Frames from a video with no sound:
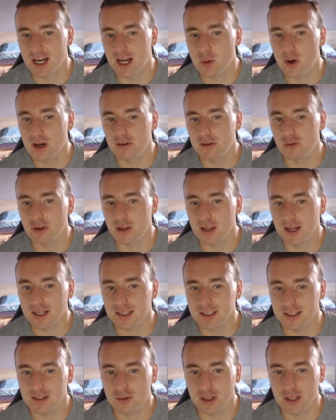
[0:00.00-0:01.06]
quite
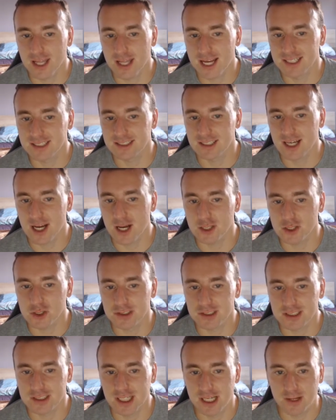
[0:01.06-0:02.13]
relaxing, I
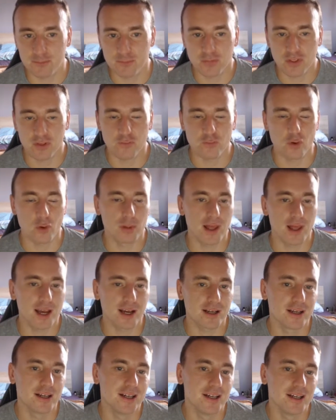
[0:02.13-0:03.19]
should say, for
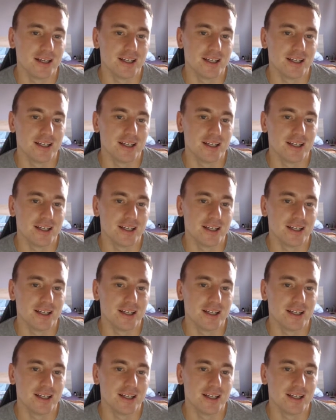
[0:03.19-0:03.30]
black.